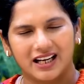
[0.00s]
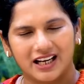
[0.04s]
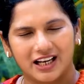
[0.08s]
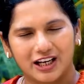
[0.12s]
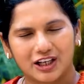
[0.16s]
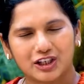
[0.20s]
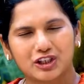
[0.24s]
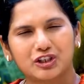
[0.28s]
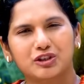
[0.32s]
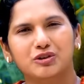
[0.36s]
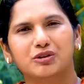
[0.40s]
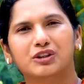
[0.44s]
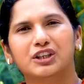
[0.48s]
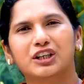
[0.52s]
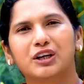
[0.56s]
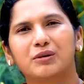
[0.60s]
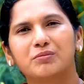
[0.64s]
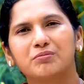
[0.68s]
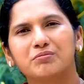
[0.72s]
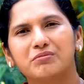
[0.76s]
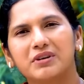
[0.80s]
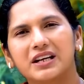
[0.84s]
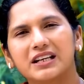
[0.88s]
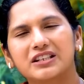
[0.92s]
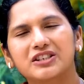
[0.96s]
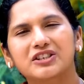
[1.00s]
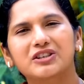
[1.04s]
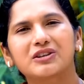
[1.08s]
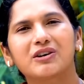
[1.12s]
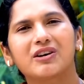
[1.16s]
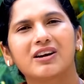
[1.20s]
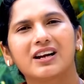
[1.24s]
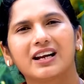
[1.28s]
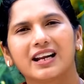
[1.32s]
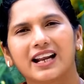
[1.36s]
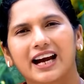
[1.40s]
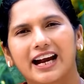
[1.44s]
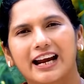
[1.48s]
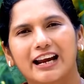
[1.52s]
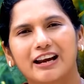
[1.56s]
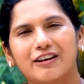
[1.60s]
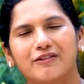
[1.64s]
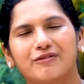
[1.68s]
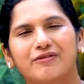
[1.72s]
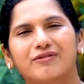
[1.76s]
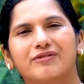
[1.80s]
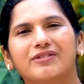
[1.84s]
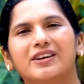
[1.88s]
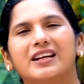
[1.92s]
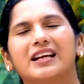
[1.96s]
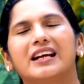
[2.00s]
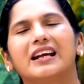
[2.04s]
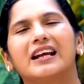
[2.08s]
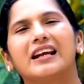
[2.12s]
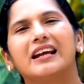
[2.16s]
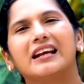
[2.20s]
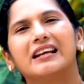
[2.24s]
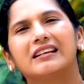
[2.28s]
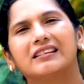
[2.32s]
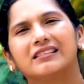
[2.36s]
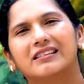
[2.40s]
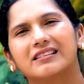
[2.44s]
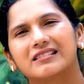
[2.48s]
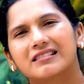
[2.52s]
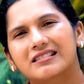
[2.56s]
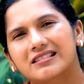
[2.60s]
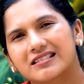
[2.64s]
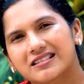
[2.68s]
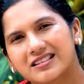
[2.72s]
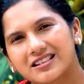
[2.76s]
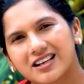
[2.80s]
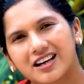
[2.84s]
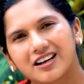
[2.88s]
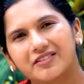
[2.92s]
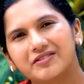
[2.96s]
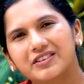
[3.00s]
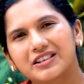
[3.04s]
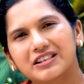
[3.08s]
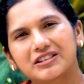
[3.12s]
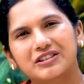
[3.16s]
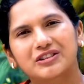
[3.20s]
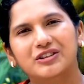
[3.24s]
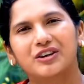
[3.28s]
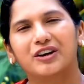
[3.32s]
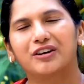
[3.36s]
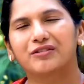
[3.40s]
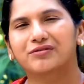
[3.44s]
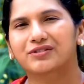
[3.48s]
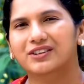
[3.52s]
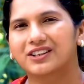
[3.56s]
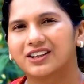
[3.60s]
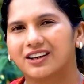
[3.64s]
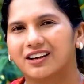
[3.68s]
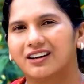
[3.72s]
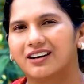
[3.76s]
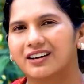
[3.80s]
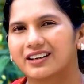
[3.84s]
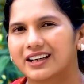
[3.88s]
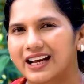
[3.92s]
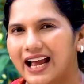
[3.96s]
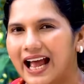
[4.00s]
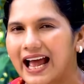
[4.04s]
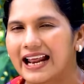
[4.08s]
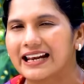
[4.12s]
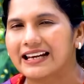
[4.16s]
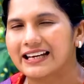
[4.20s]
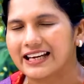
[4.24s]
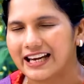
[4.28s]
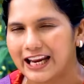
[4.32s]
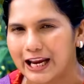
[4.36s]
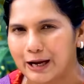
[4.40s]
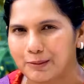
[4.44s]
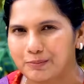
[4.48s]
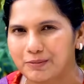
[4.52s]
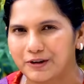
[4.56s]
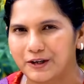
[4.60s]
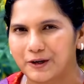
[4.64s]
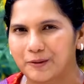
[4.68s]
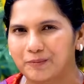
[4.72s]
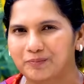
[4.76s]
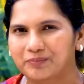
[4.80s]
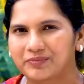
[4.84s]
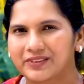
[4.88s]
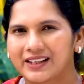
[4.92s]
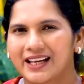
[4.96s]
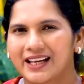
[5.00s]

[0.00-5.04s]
is to commit your life in the service of God and neighbor.